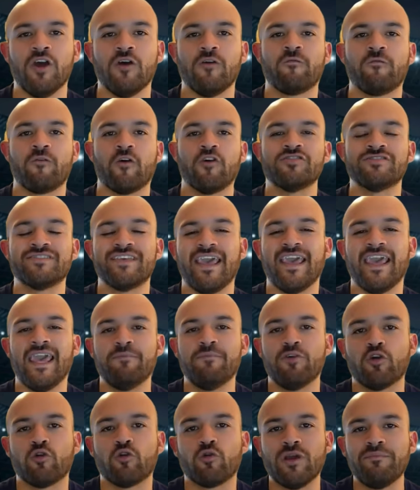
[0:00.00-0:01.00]
First
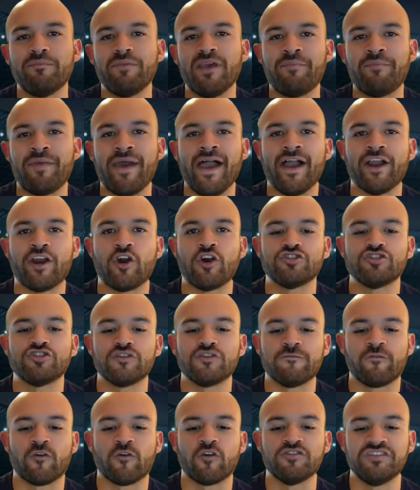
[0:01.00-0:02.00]
game, Green Bay Packers
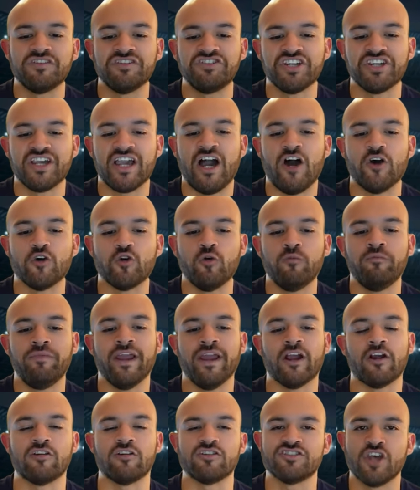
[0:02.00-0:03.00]
versus Chicago
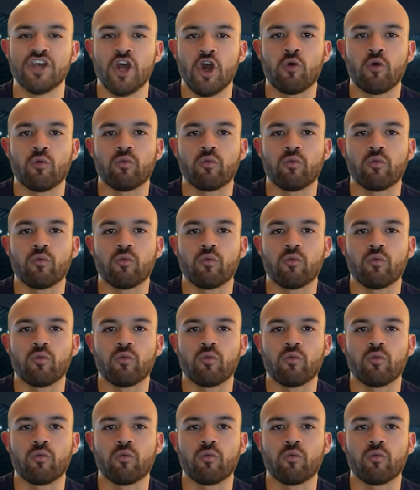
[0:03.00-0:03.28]
Bears.